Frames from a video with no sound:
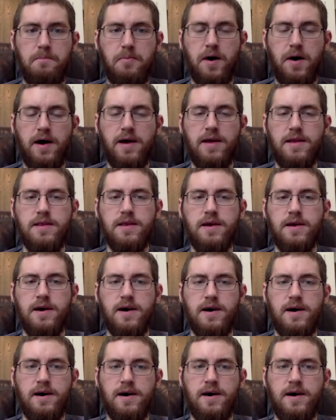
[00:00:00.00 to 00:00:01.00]
but
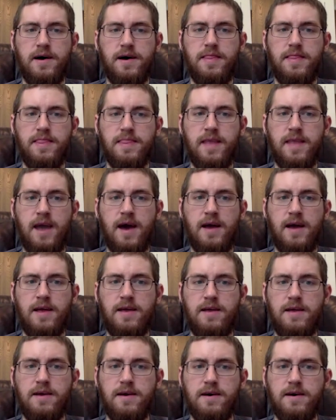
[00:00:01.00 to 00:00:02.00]
uh, yeah,
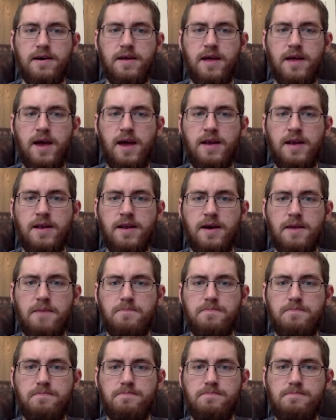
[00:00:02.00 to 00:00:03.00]
he uh, ended
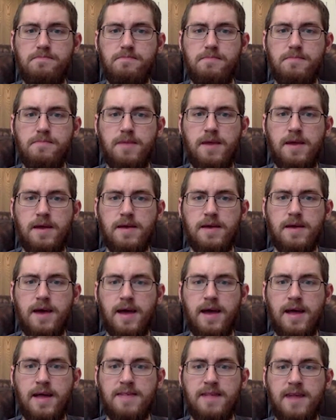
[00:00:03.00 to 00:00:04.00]
up,
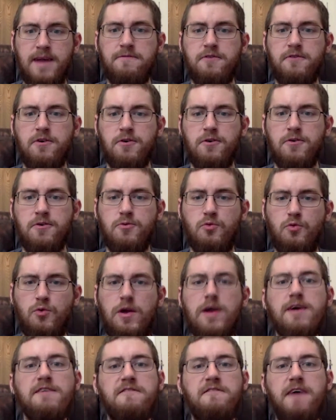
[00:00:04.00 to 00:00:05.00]
I guess, after
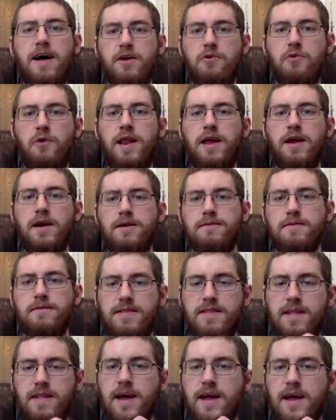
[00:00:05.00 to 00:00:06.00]
reevaluating,
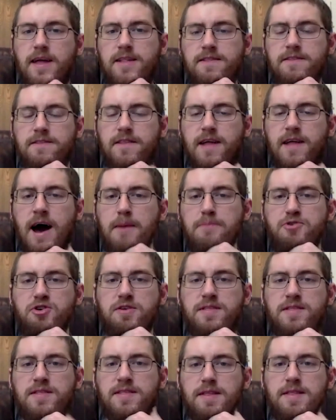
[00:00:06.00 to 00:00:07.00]
seeing his
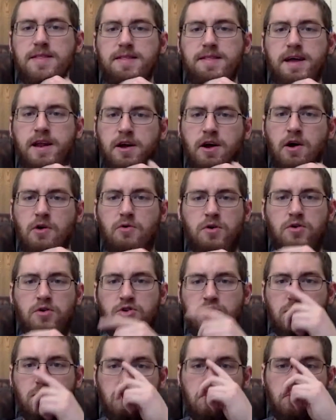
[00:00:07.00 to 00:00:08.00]
options instead of
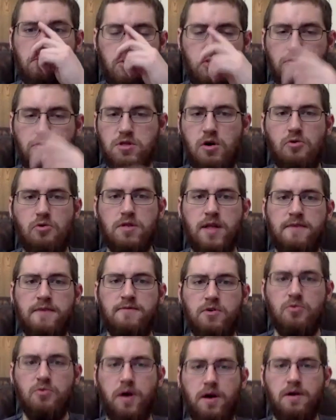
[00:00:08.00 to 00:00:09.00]
going to a lower
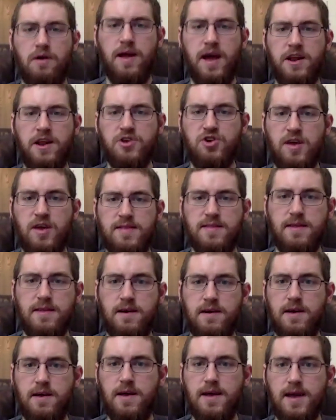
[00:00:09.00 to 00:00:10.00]
level where he had a chance
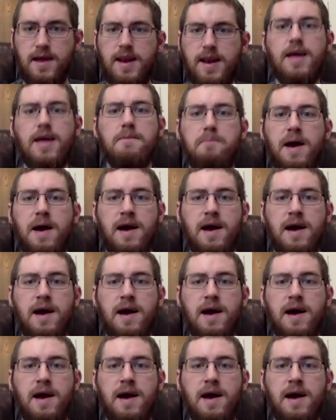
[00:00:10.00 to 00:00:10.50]
to kind of get